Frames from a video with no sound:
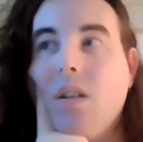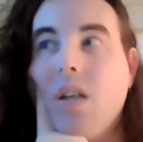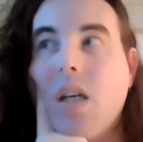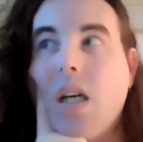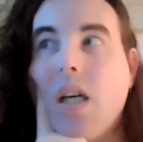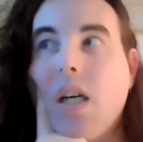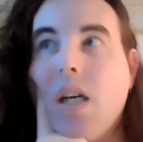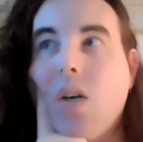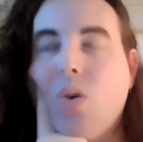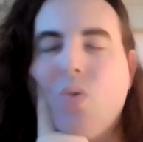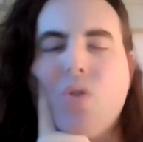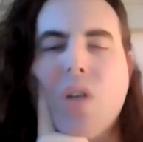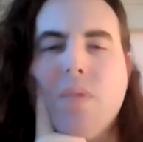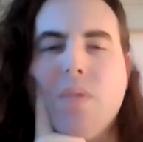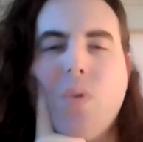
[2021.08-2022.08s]

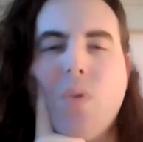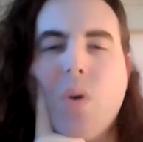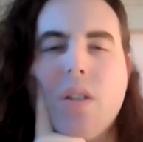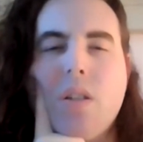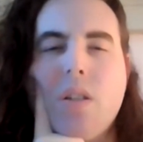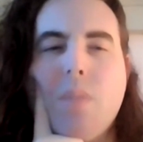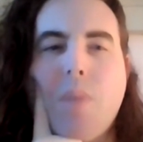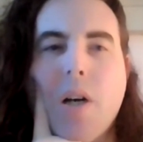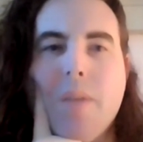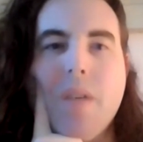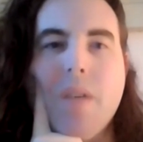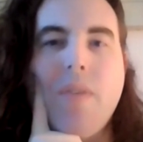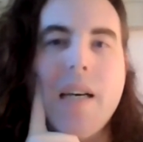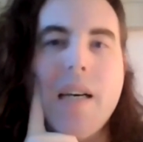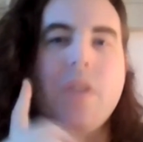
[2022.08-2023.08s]
Florida's Department
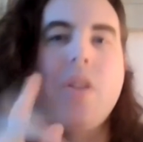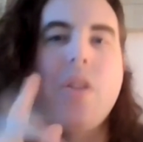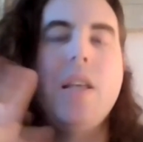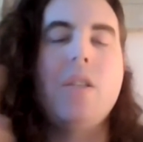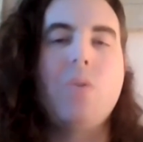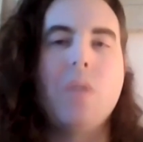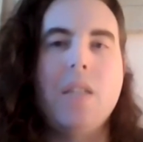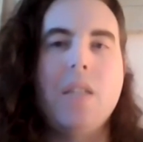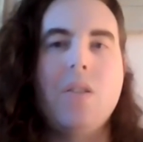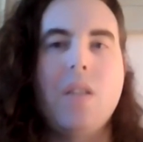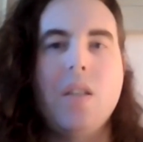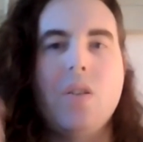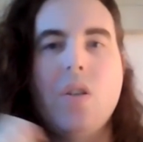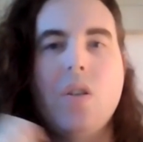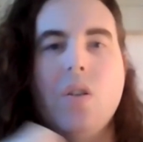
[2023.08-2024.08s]
of Health has released
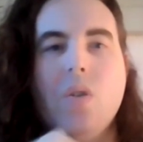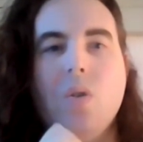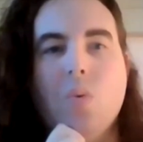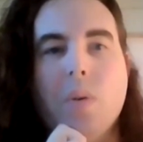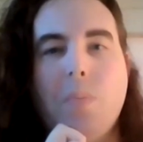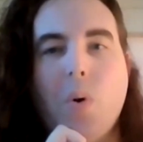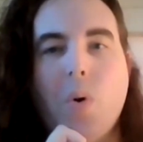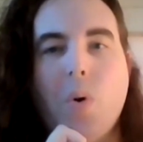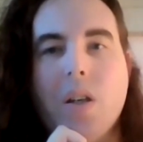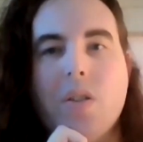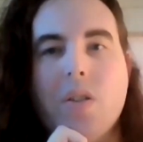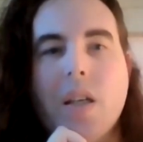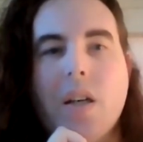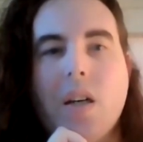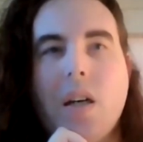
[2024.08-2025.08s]
these two
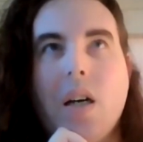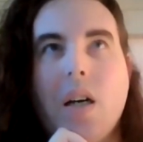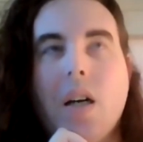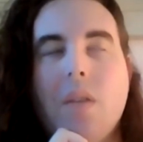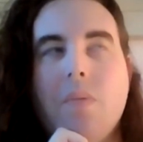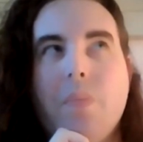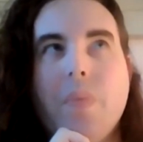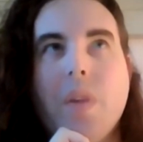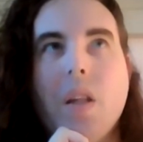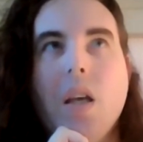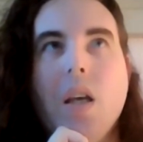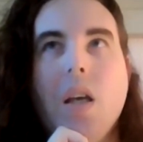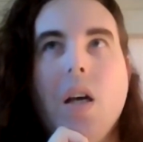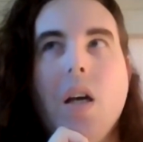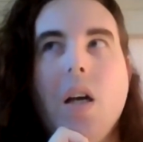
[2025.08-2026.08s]
reports that are,
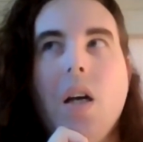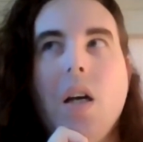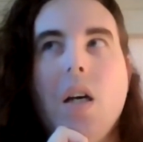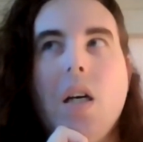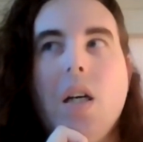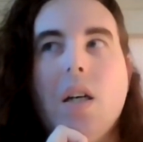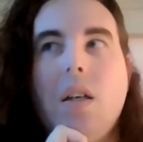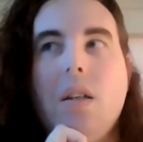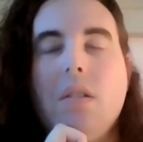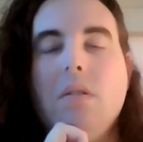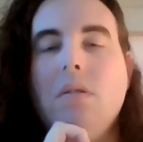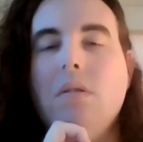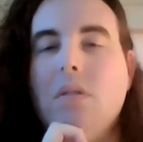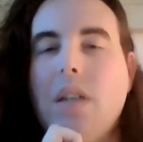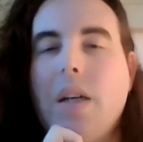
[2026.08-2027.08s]

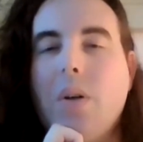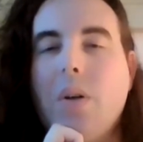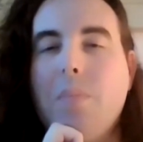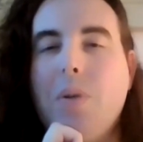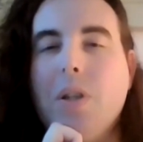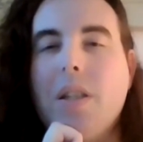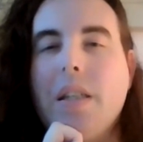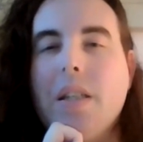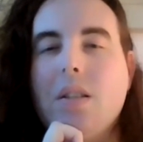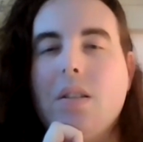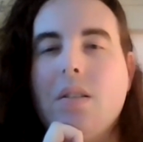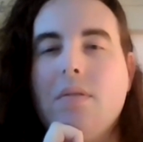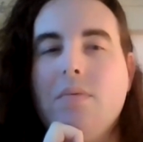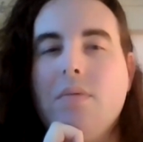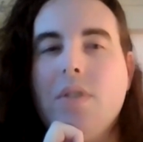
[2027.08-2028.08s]
how do I put
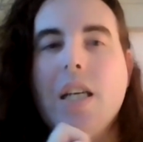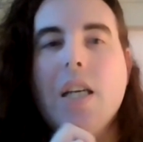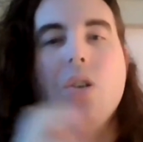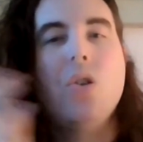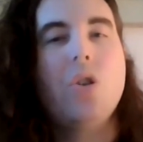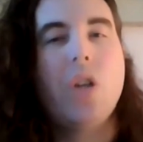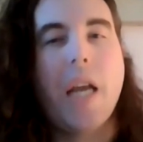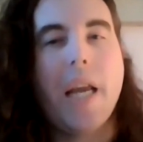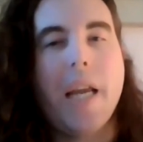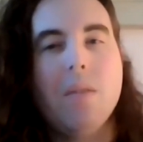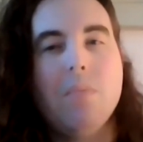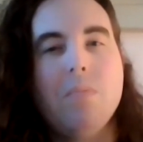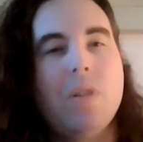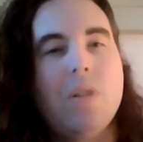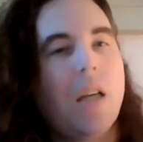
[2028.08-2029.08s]
this?
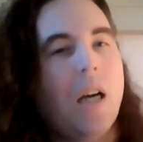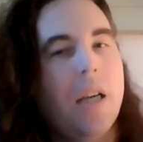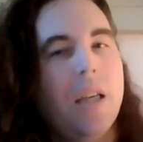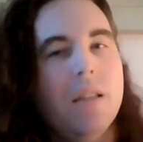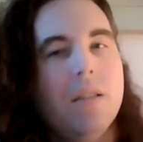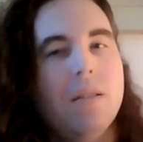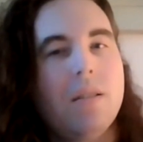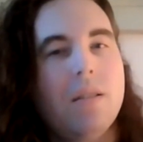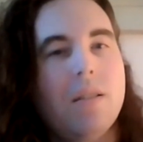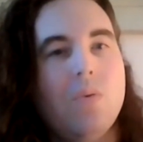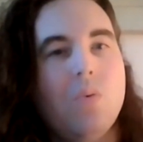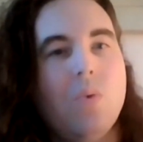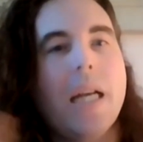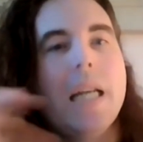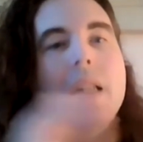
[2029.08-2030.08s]
Sham science,
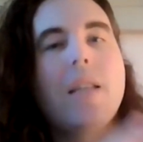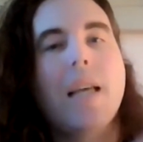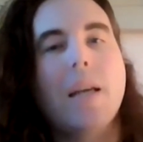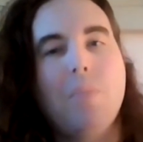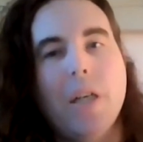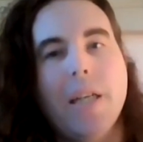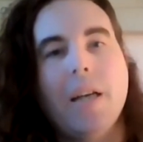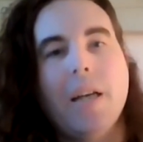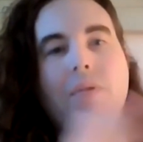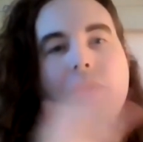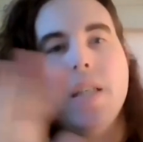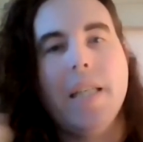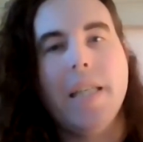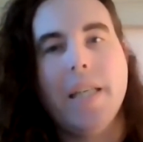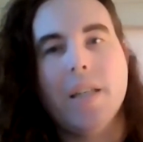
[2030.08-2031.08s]
right? It's like putting a
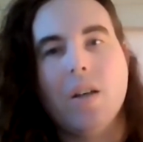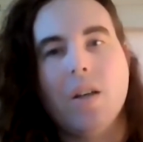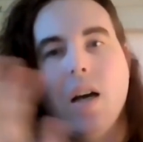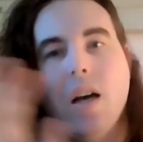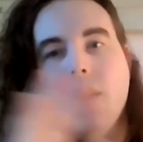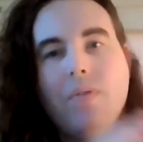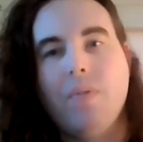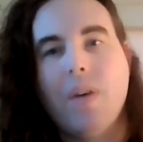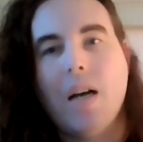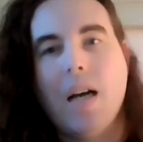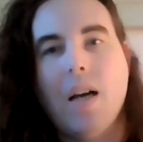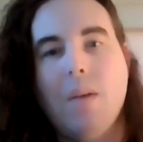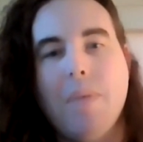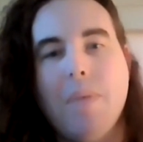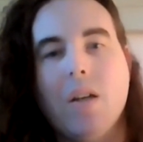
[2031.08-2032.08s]
veneer of
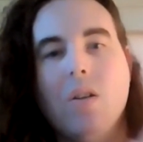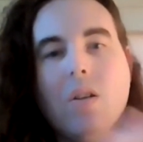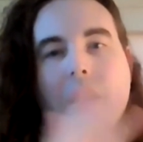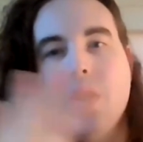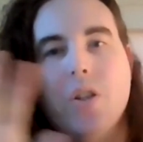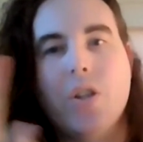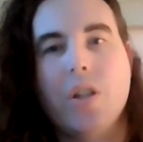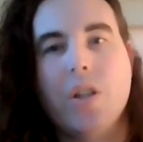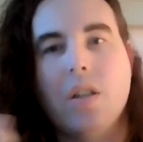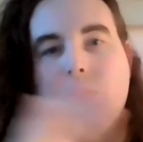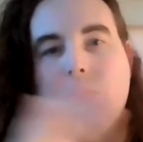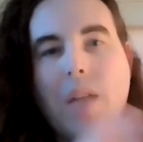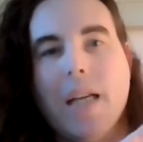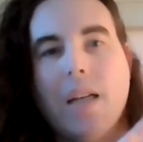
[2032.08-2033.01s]
medical literature,